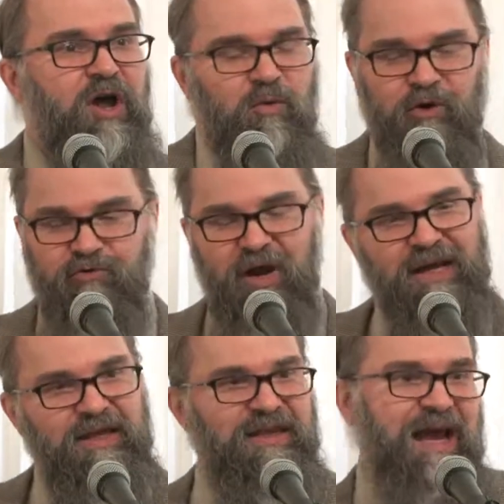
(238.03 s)
We're
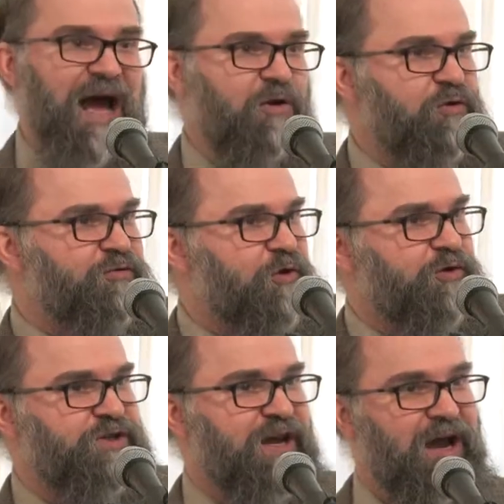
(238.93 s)
draining the
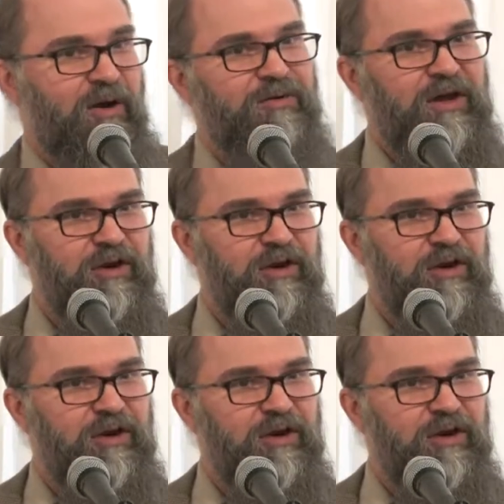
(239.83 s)
aquifers now. The